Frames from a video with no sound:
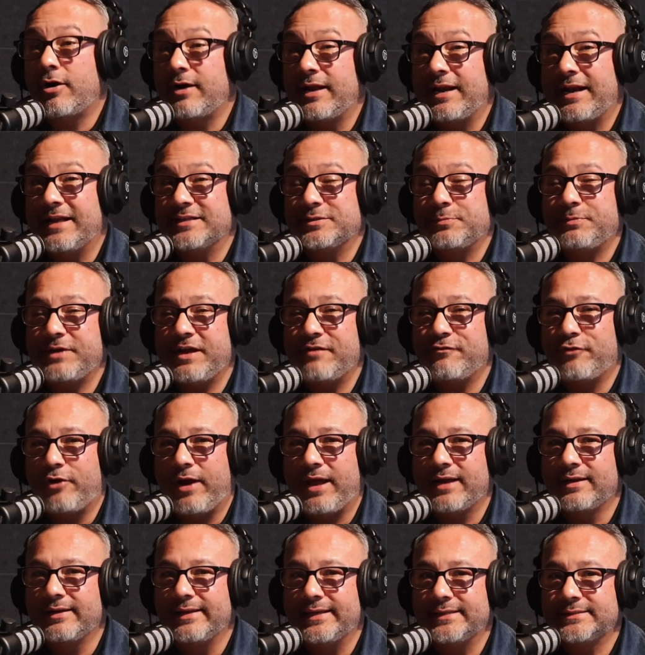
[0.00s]
And as a behavior
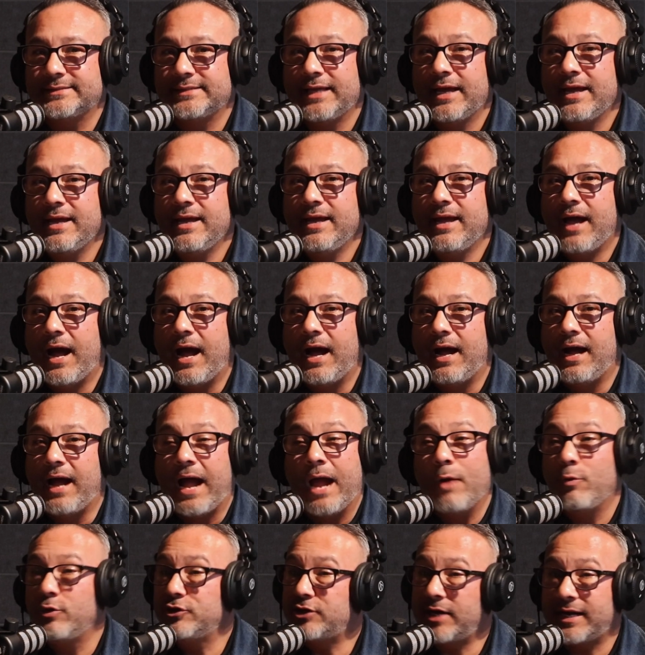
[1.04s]
analyst, I
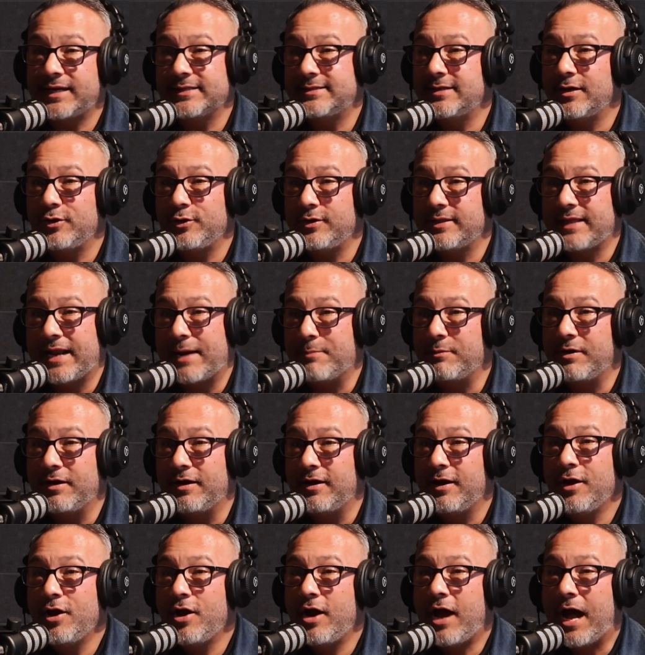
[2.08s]
wish I could tell you that
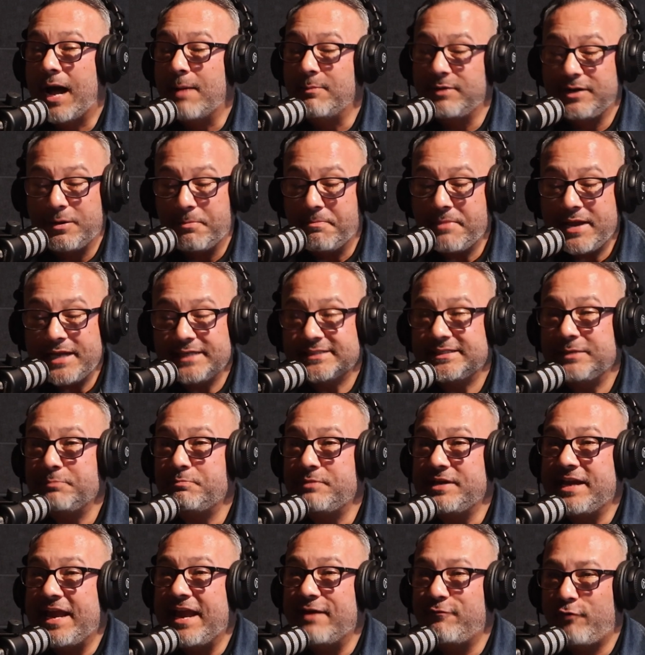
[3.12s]
I'm an amazing
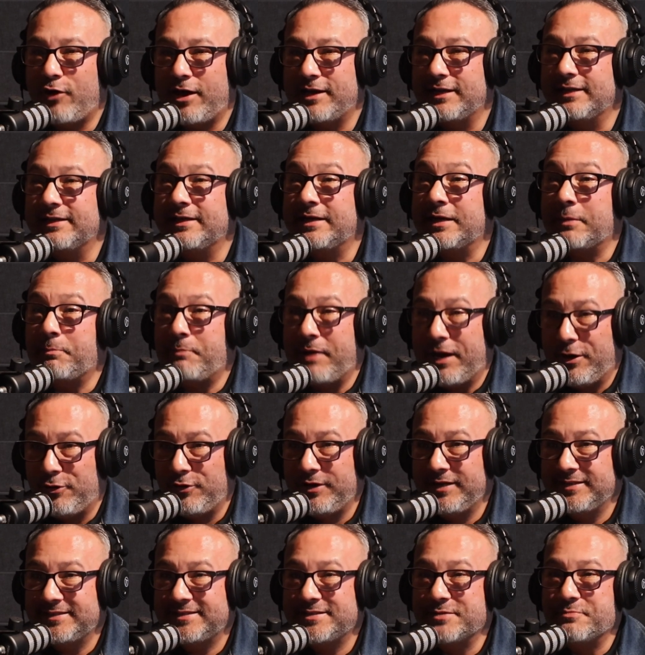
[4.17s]
behavior analytic
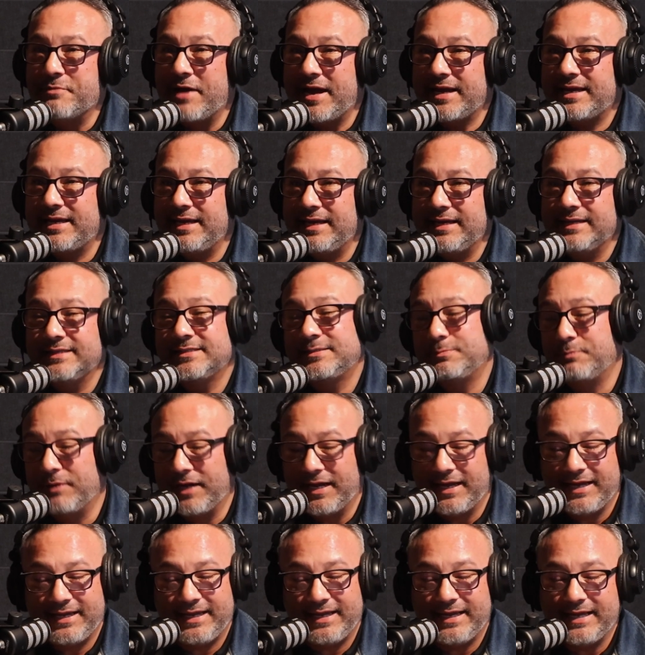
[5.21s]
parent to my kids,
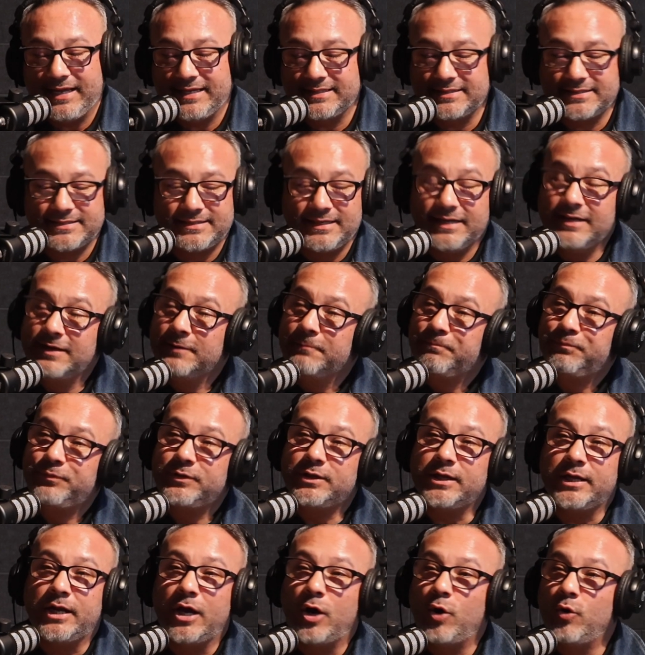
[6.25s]
but it's,
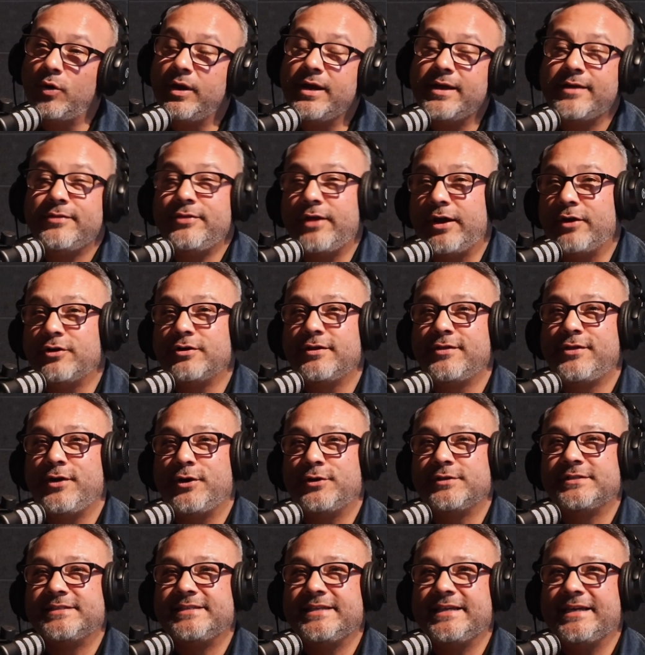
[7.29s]

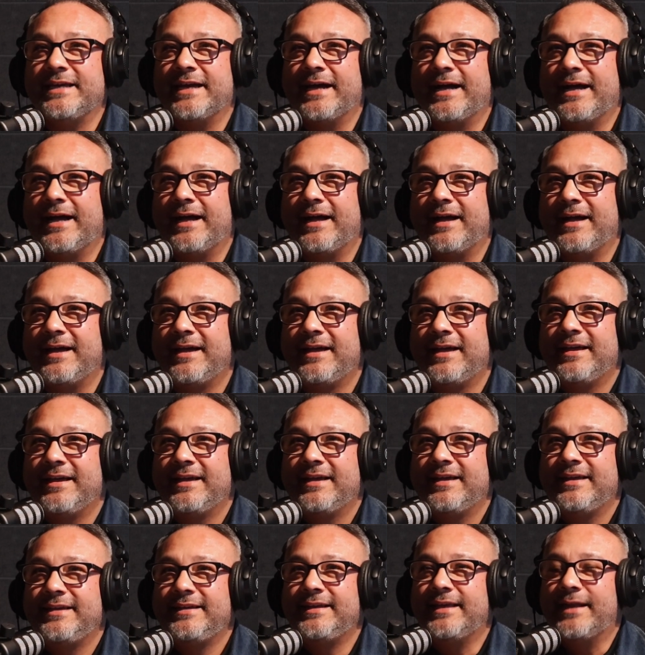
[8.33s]
there's the,
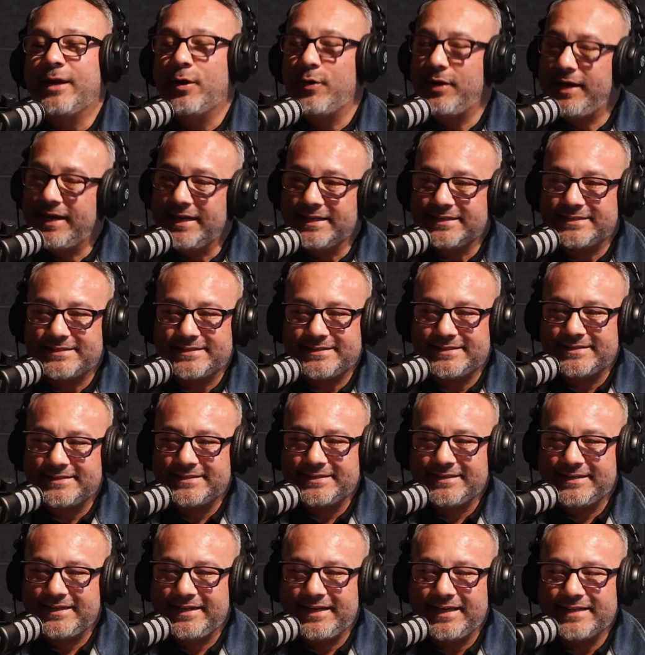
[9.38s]

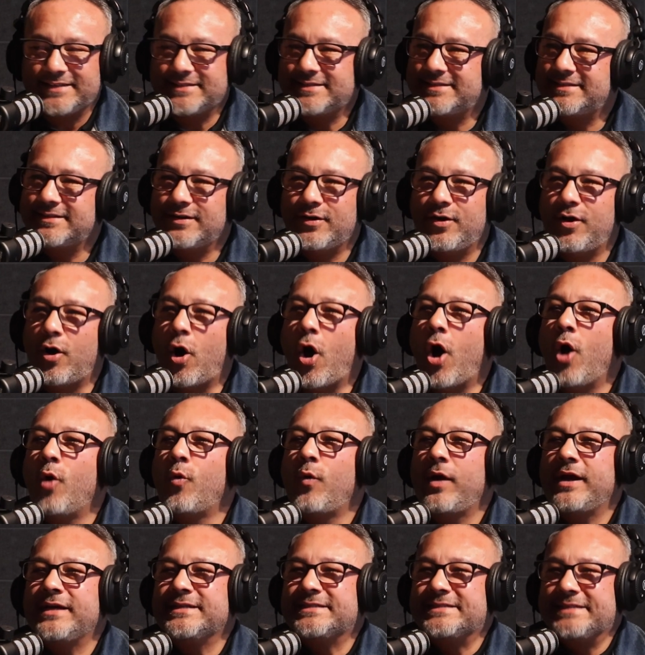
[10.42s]
it's
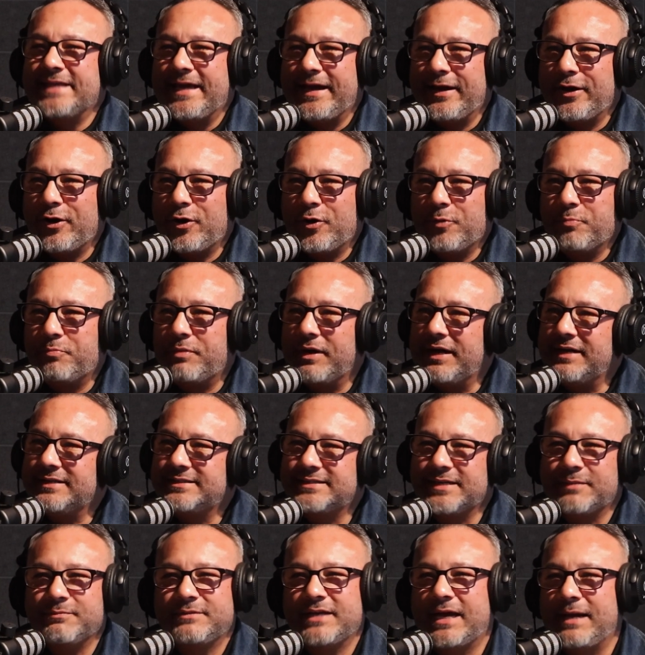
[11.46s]
always there, but
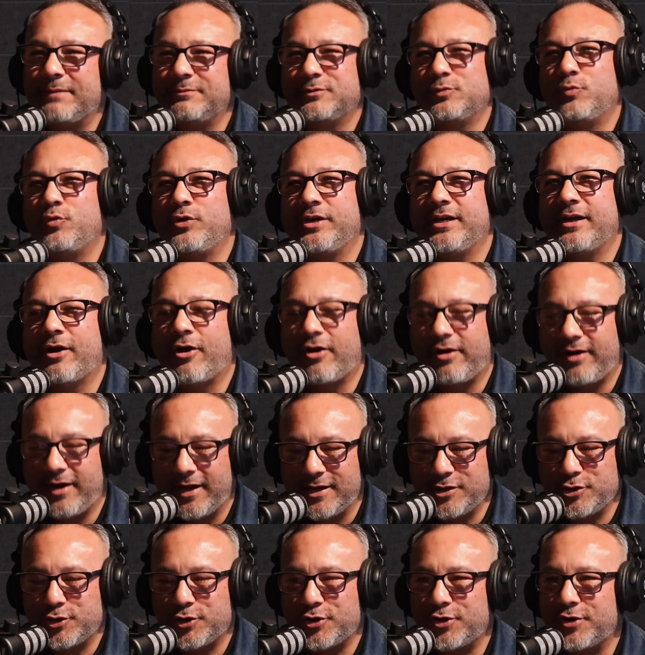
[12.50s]
sometimes we are
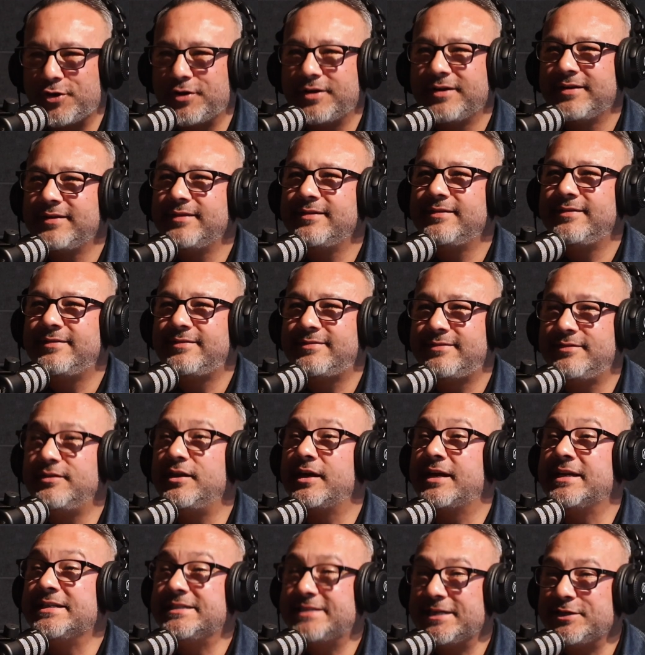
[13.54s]
under the
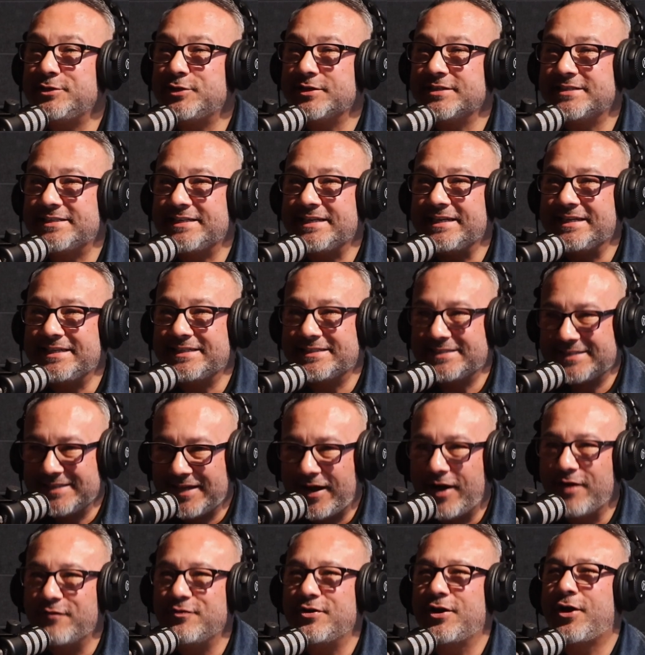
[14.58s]
contingencies
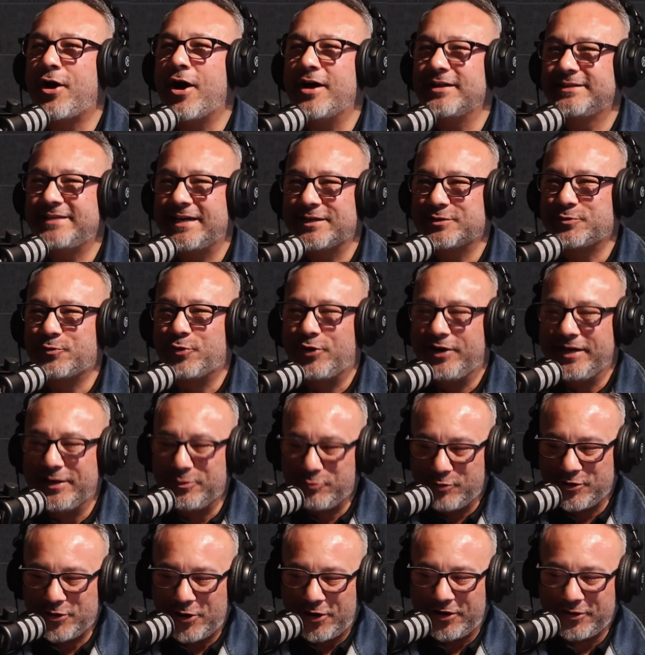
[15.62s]
of the context we're in
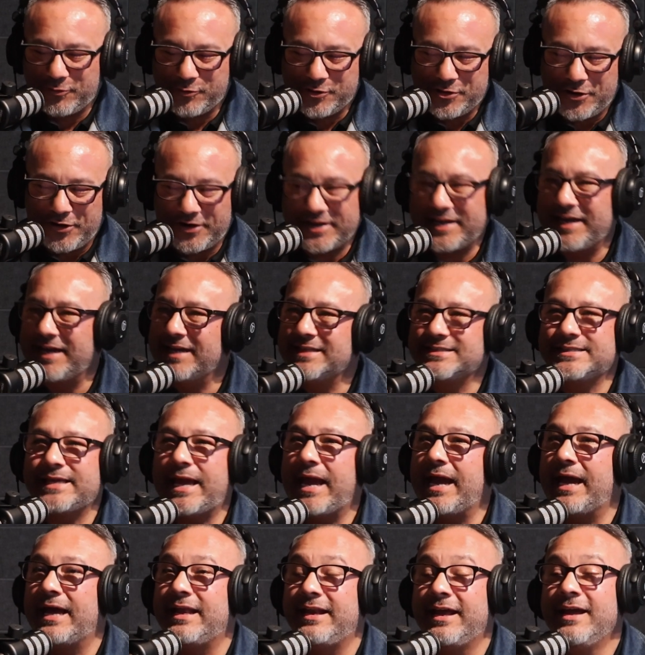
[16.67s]
with our kids,
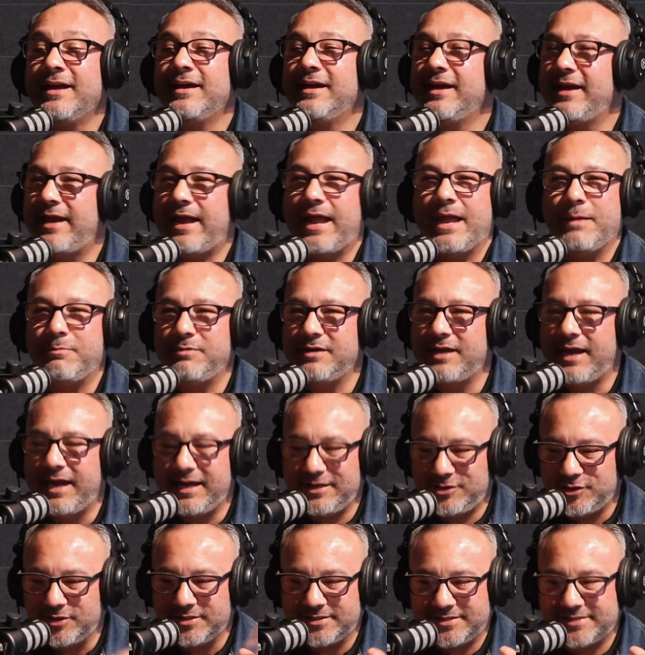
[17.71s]
and ABA
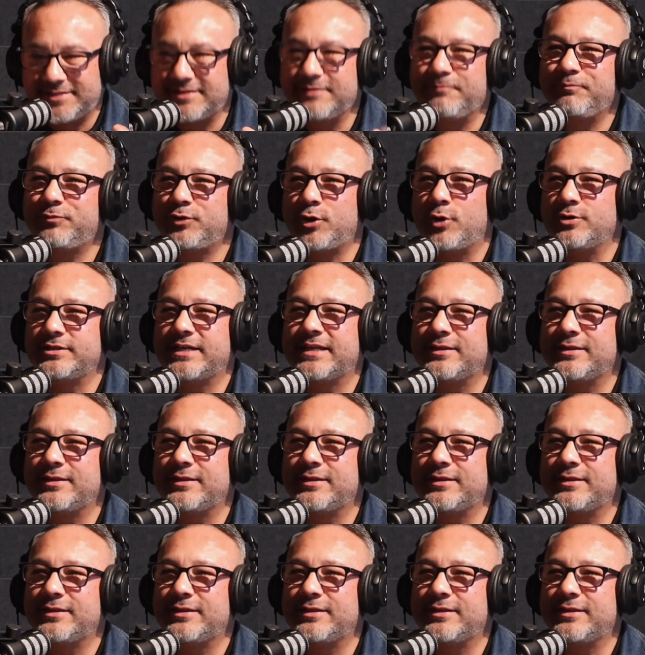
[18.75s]
just goes out